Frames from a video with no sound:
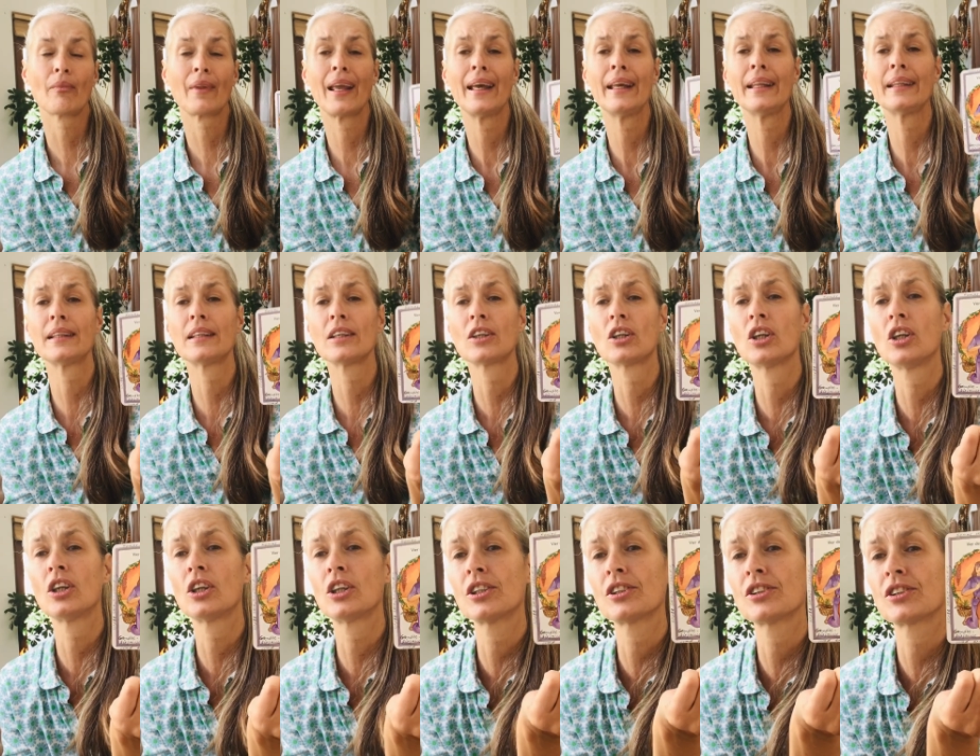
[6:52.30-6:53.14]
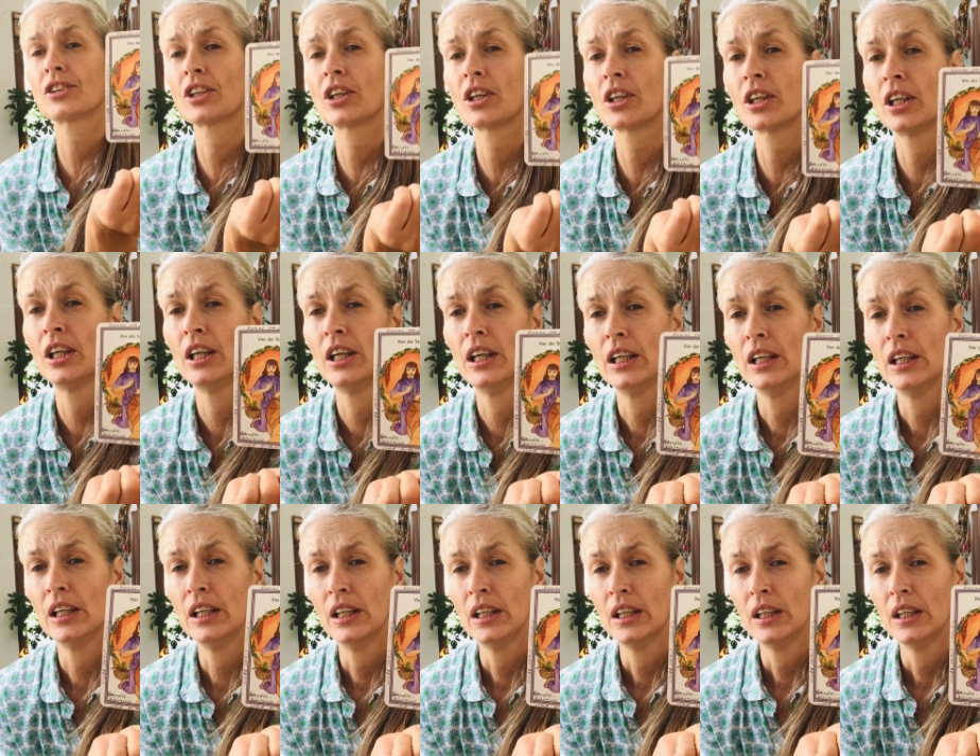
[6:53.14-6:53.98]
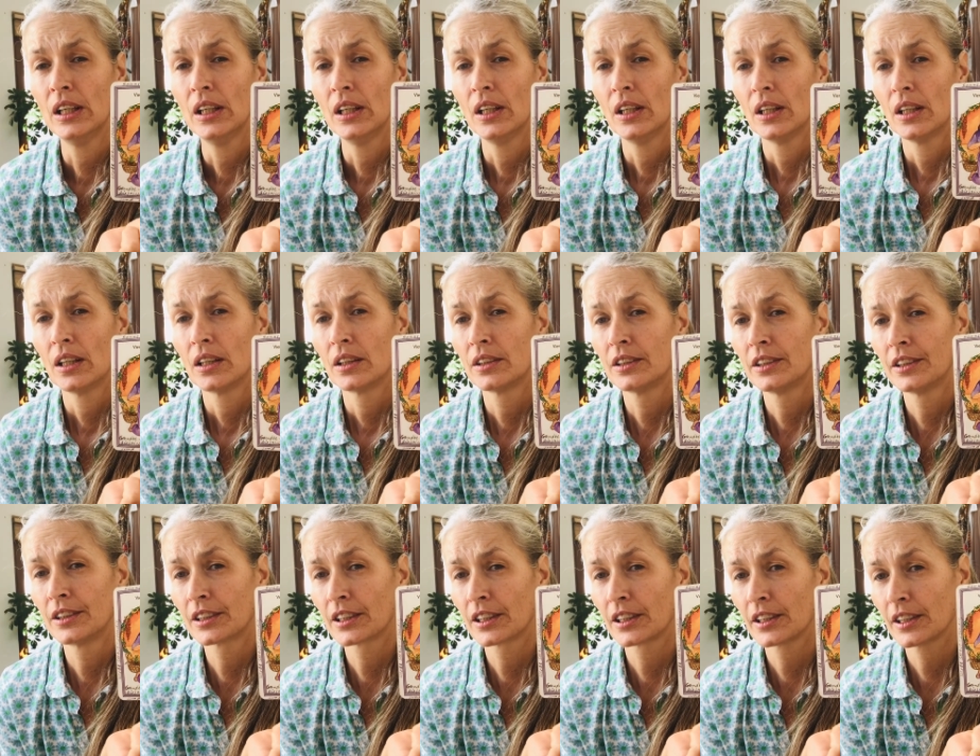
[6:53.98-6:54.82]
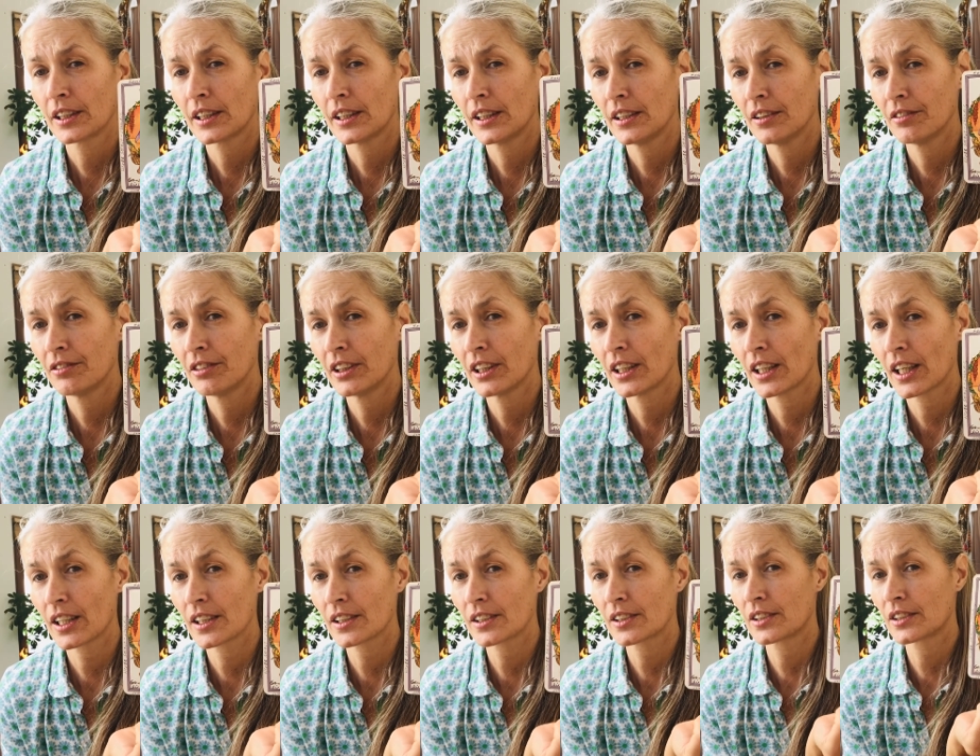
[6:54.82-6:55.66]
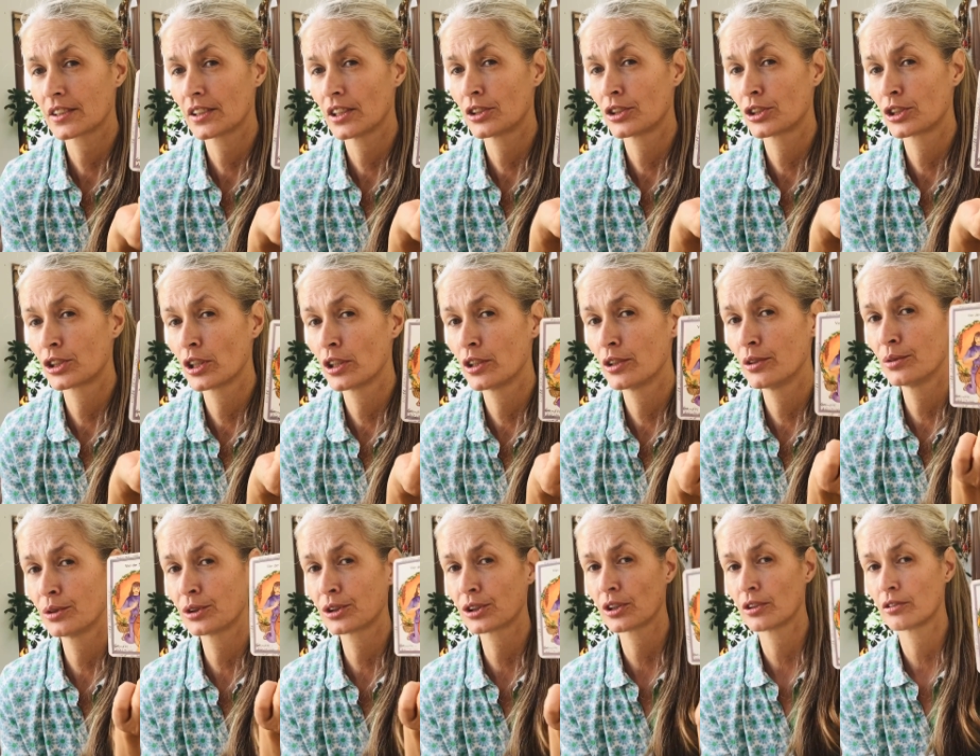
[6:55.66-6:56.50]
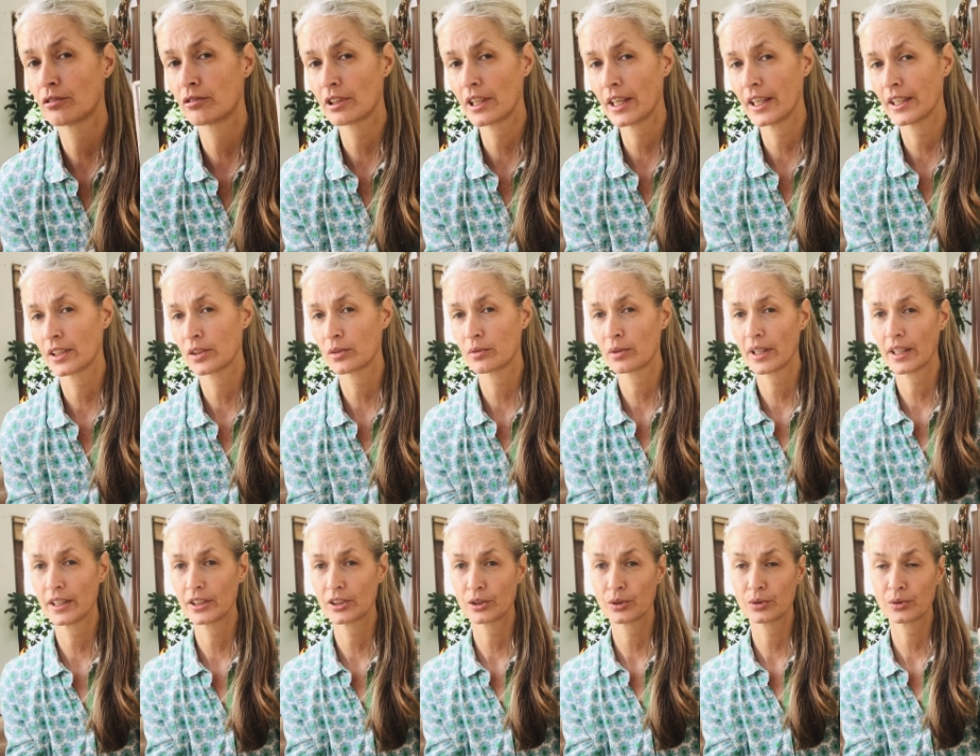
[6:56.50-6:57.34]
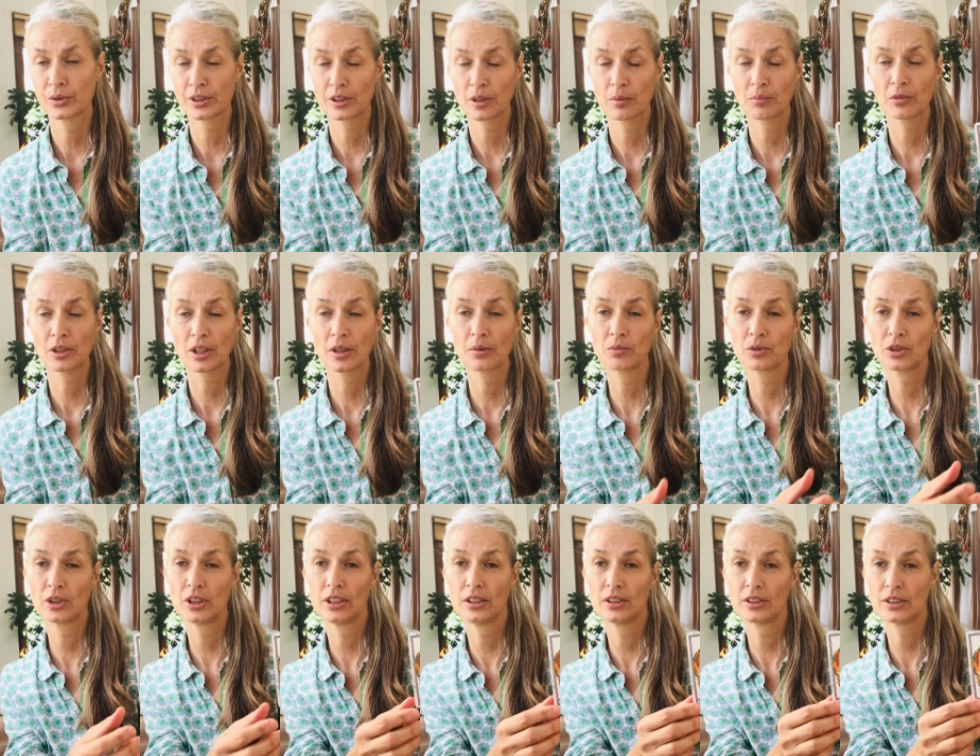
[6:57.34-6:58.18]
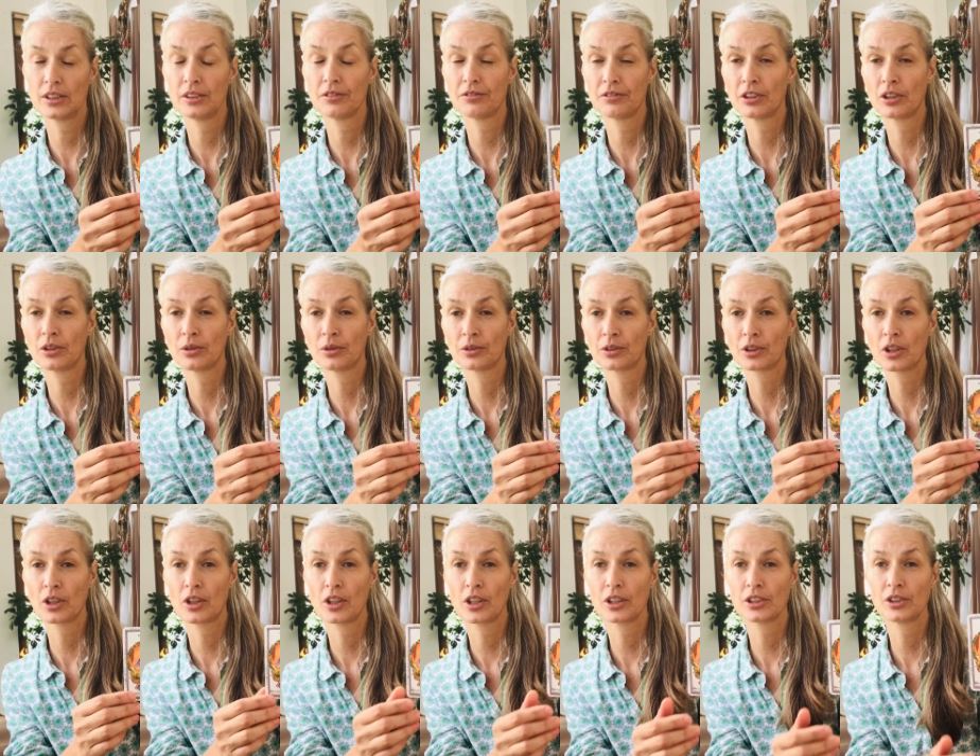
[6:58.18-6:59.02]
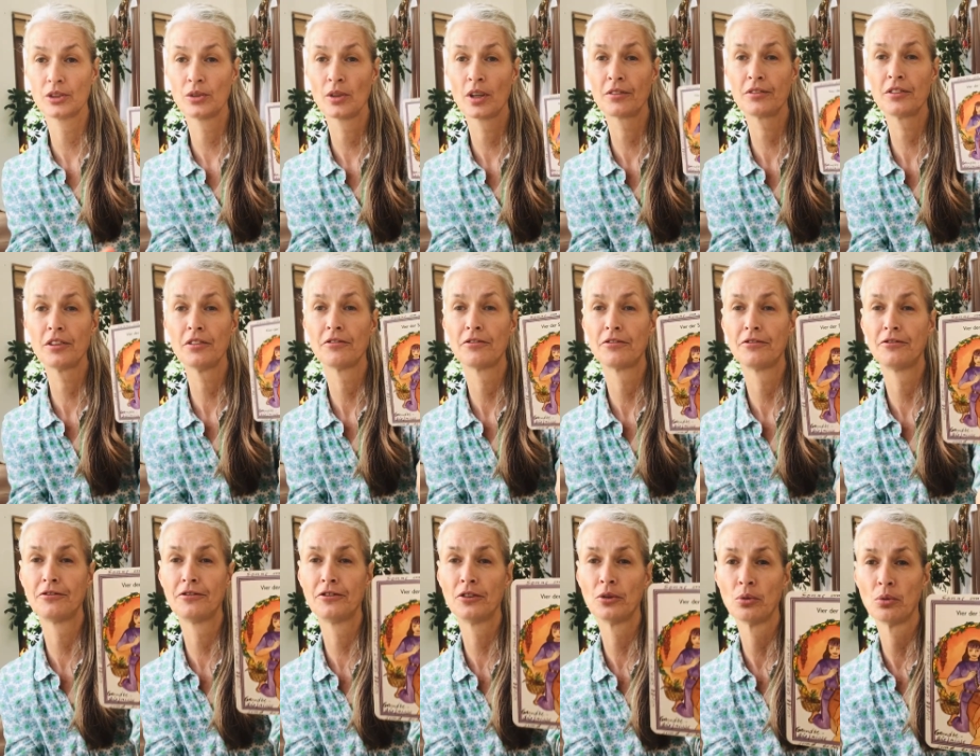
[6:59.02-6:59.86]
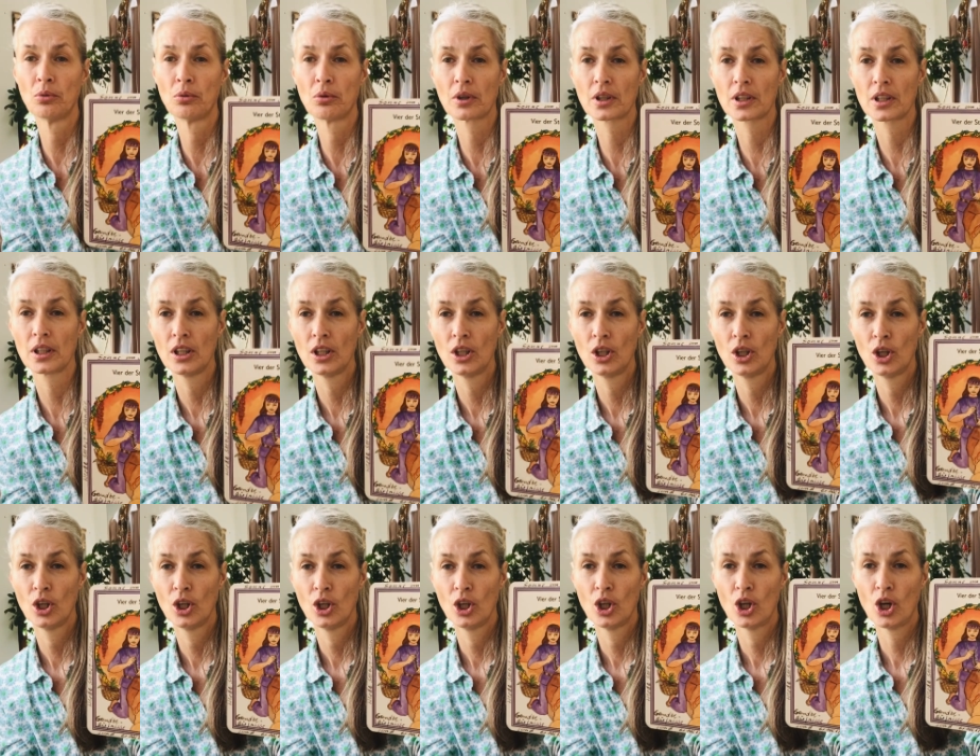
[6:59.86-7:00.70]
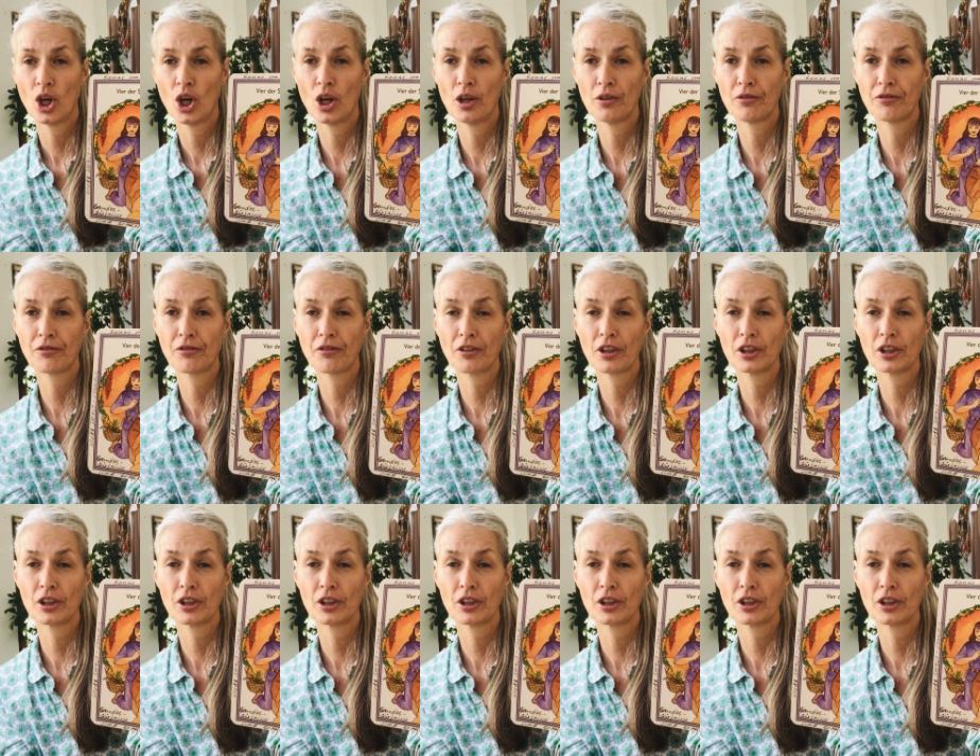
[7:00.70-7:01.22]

And the cards are literally giving us a solution right away to sometimes these difficult cards. You have the four of